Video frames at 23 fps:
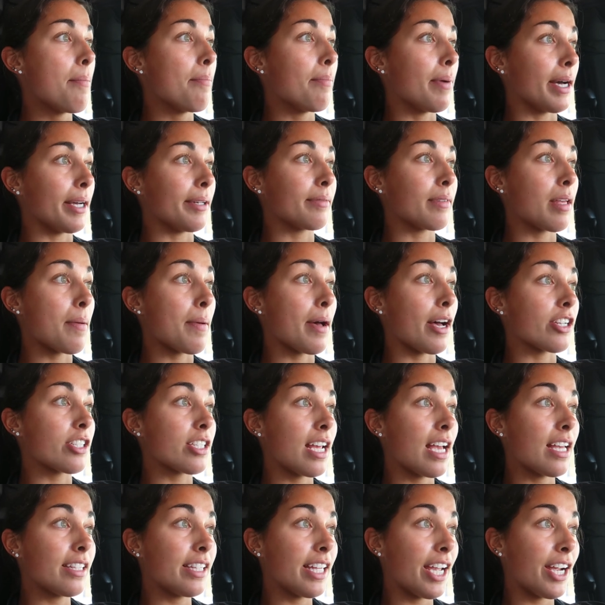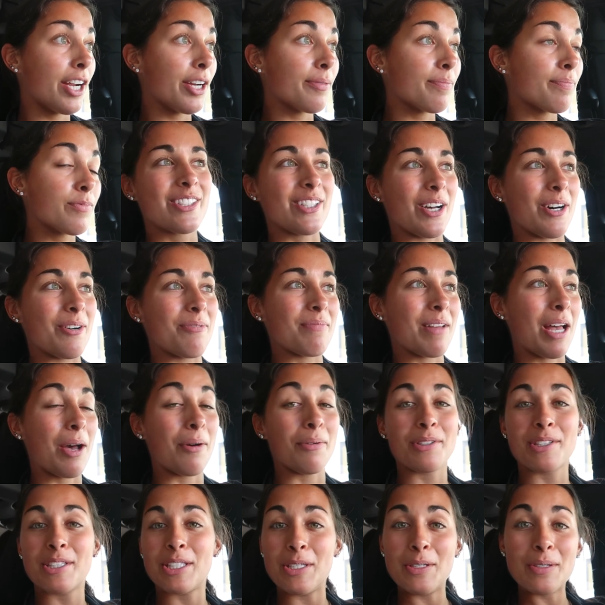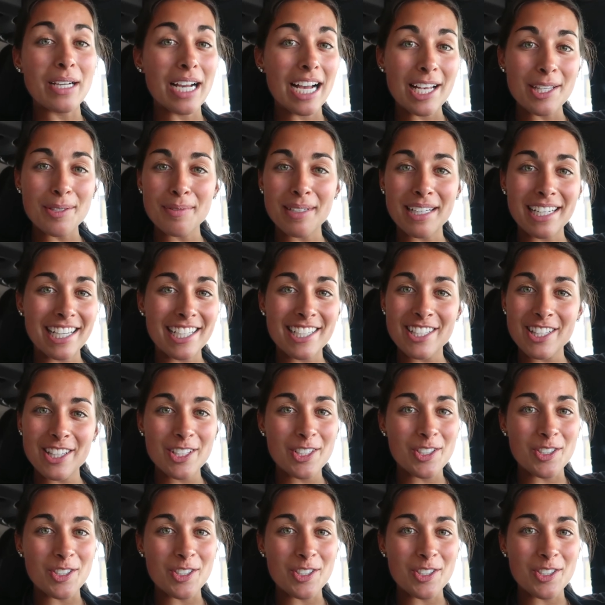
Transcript: but about to head there, so I will see you guys when I get to the